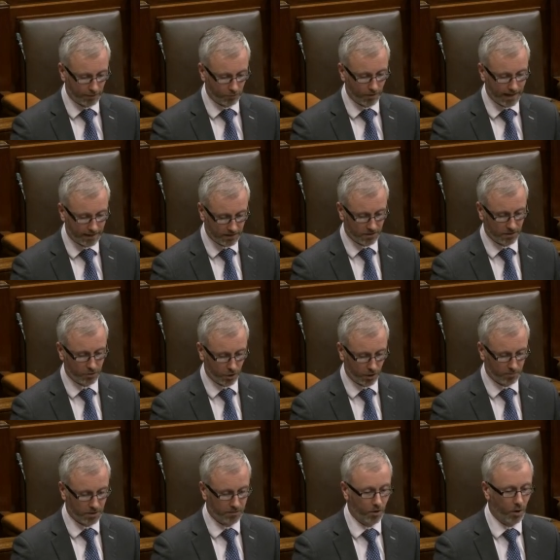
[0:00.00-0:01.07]
granted in
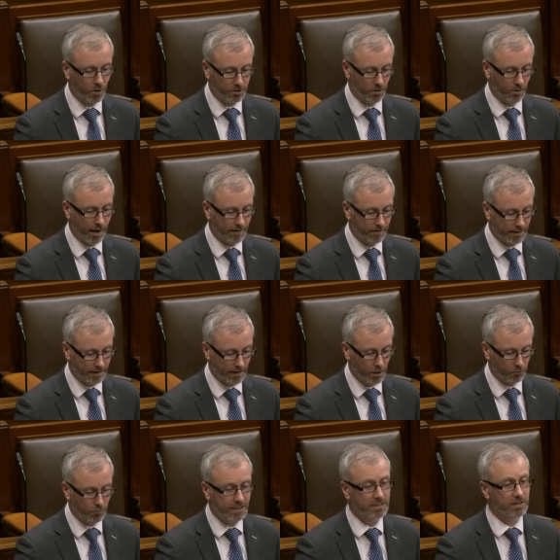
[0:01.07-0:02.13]
terms of also having
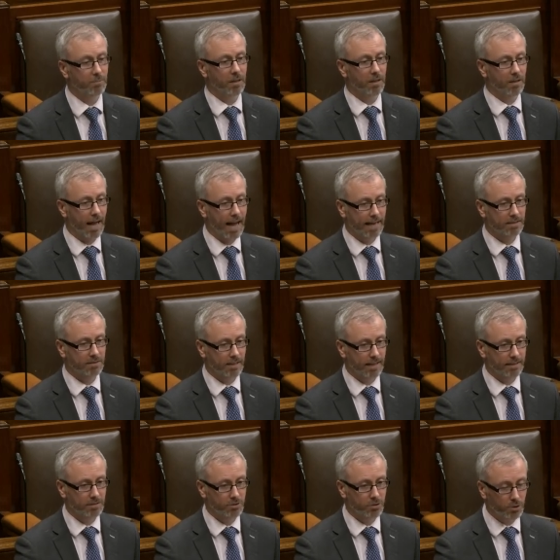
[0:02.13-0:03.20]
reasonable
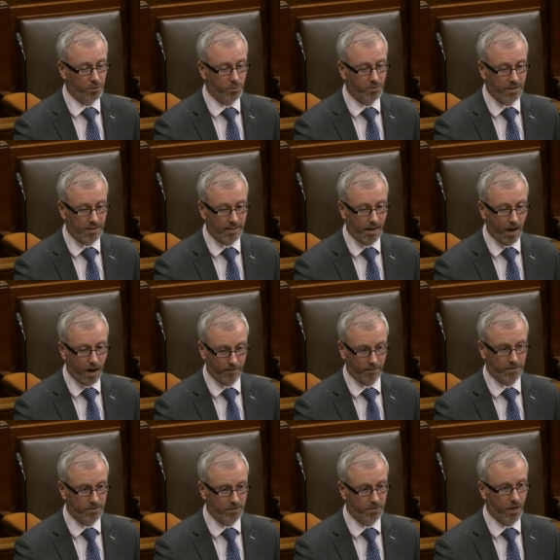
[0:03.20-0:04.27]
access to the
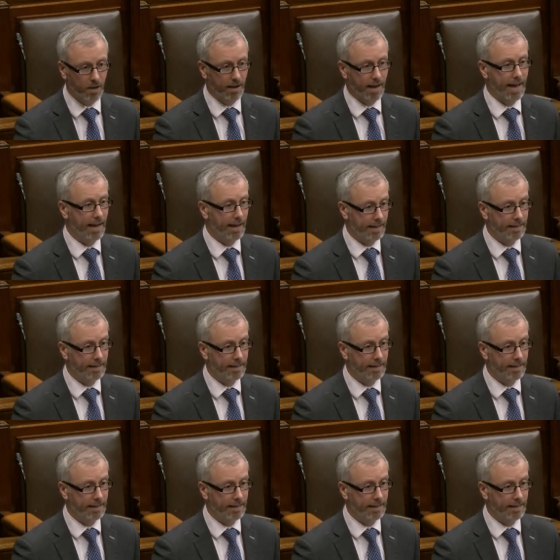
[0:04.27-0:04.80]
office uh,